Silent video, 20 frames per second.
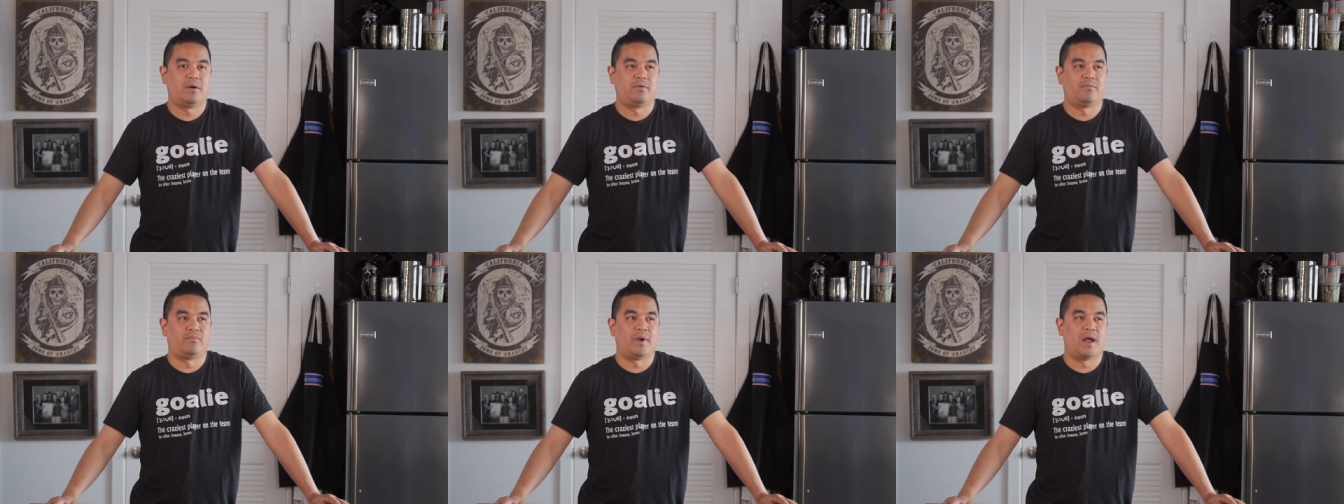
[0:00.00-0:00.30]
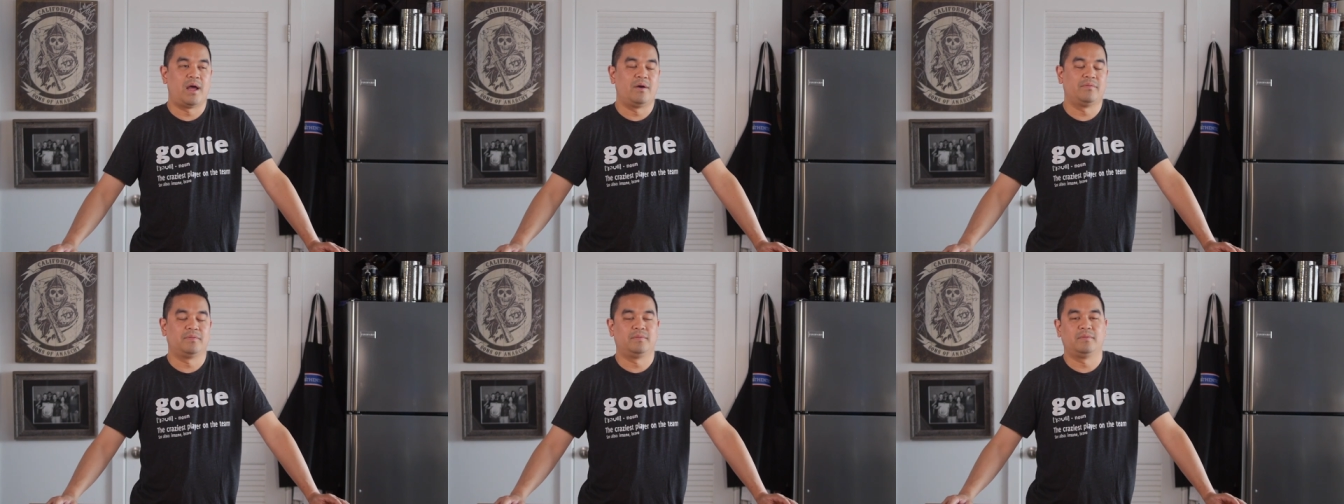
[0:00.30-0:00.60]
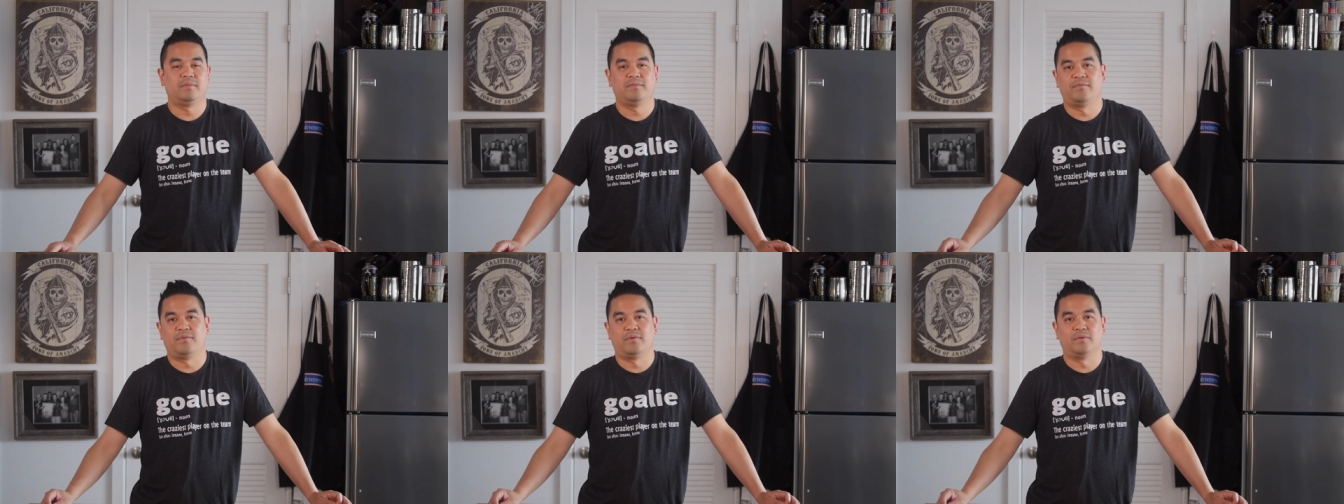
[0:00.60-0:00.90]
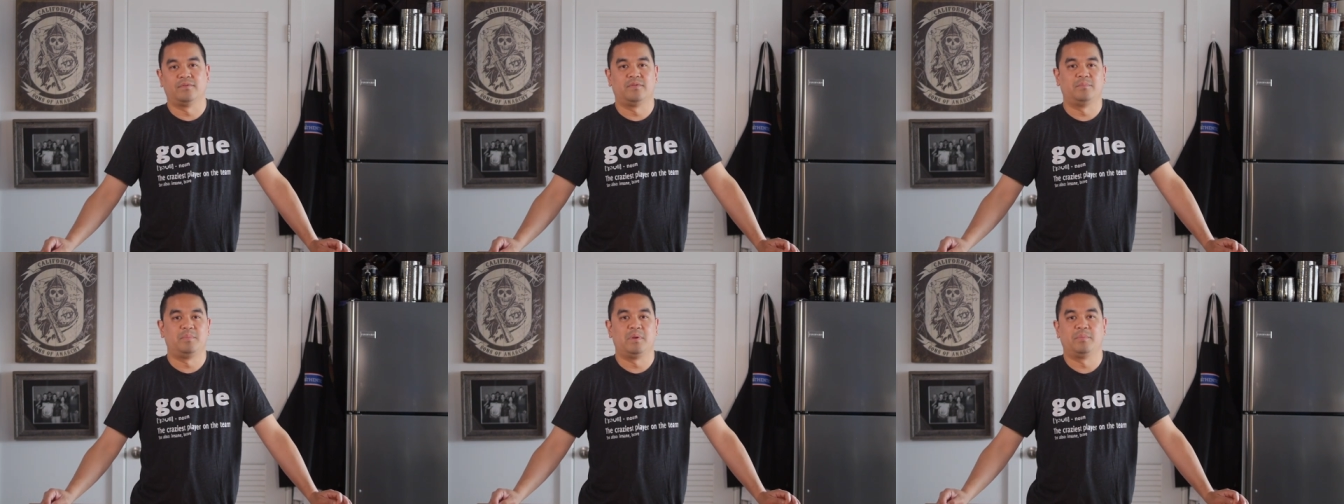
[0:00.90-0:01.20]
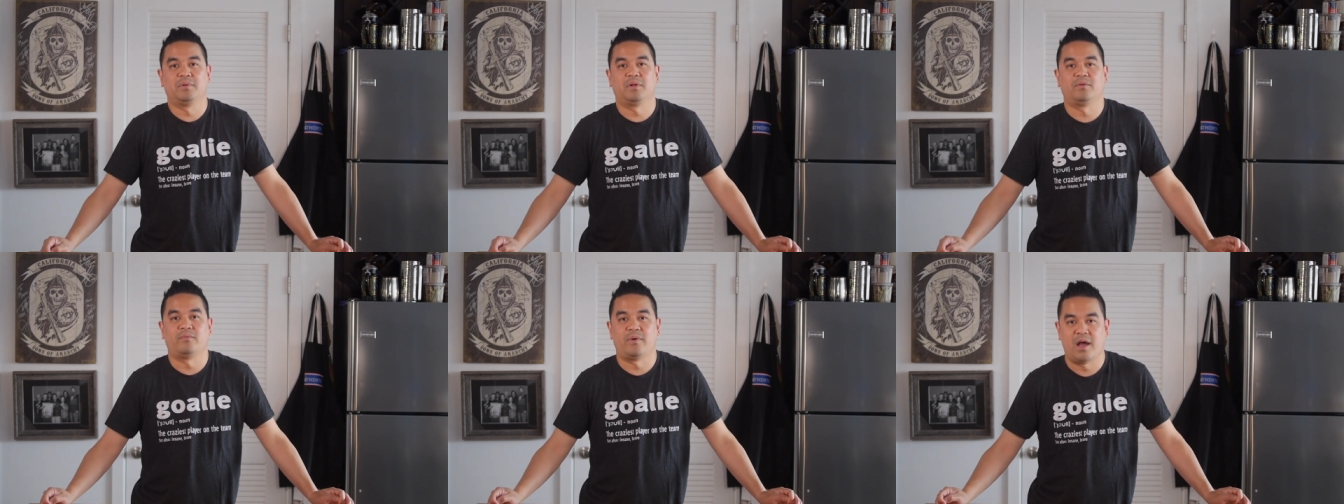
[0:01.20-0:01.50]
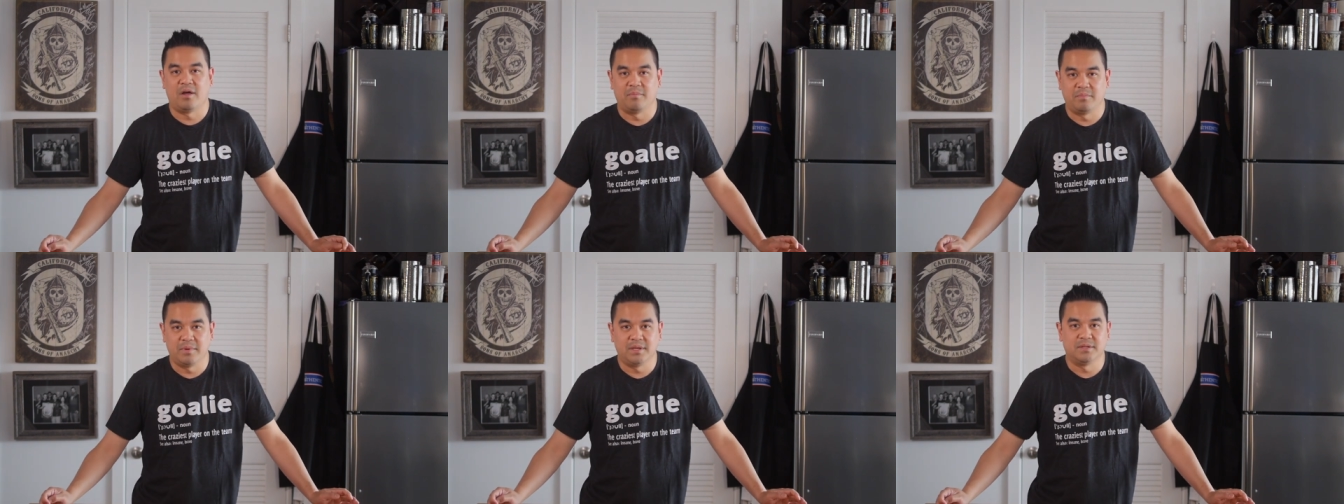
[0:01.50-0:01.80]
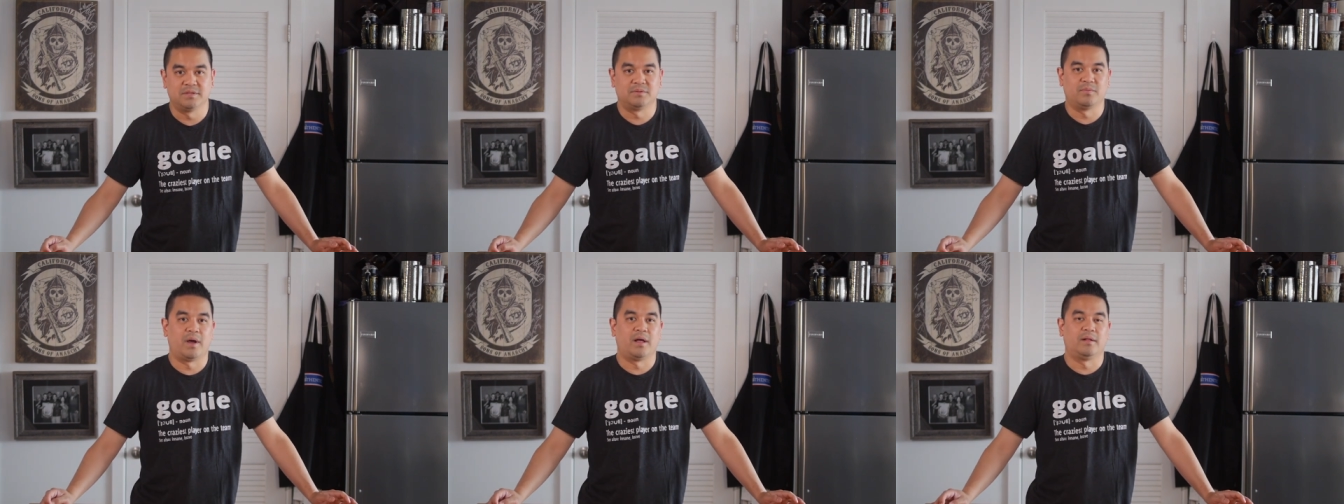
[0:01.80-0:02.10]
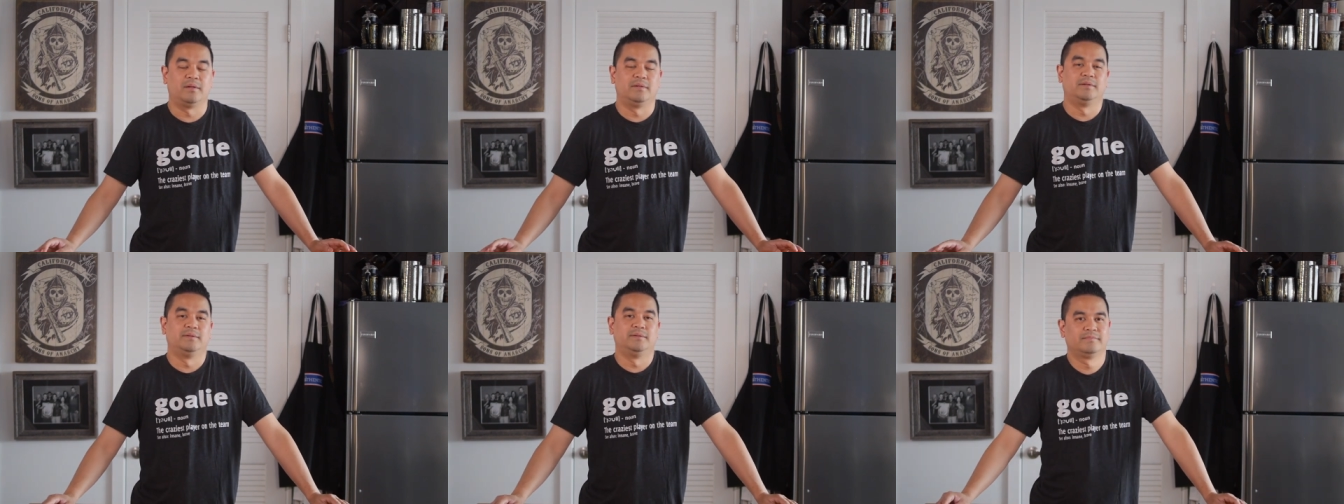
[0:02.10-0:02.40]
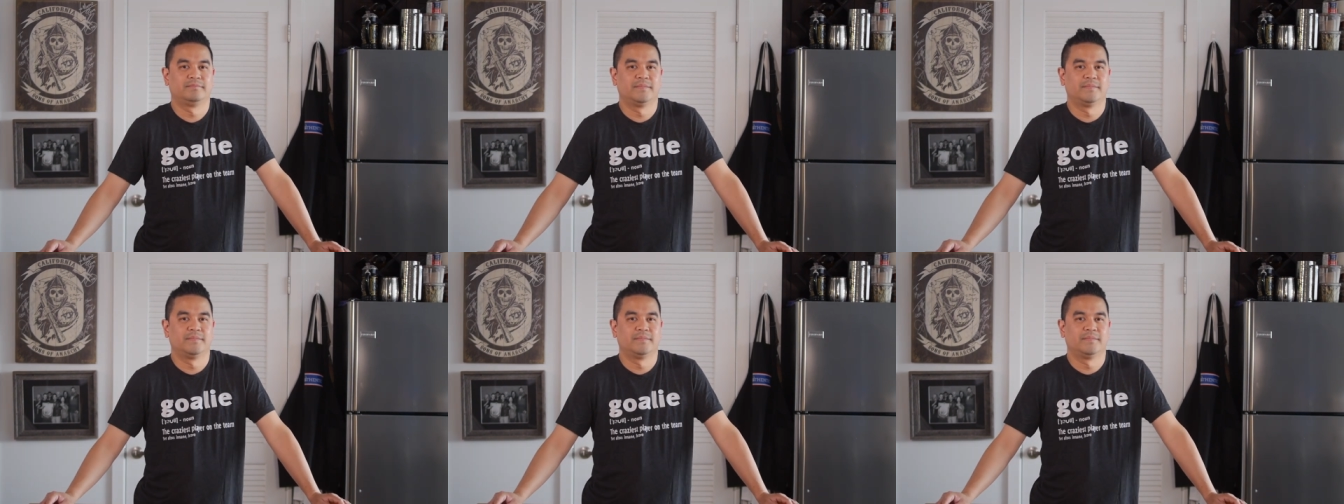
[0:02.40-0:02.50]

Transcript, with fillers: around for the people around me as well.